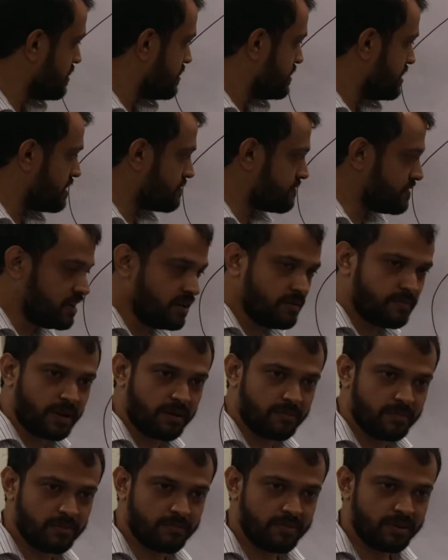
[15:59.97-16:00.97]
they are freely
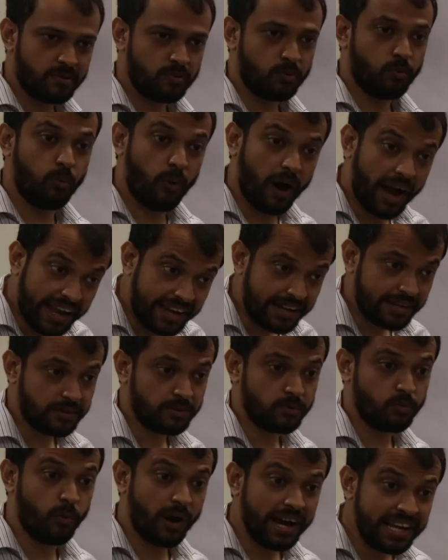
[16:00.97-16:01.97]
permeable. Why
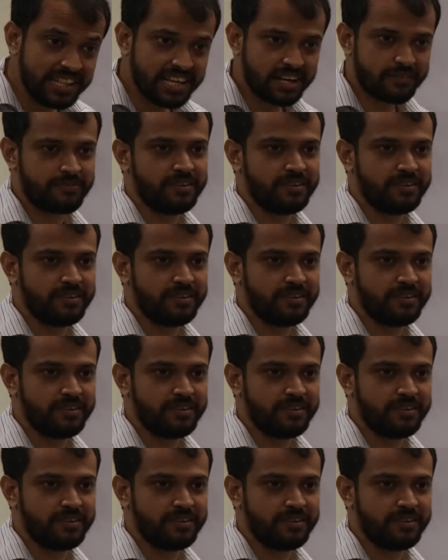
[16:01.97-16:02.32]
they are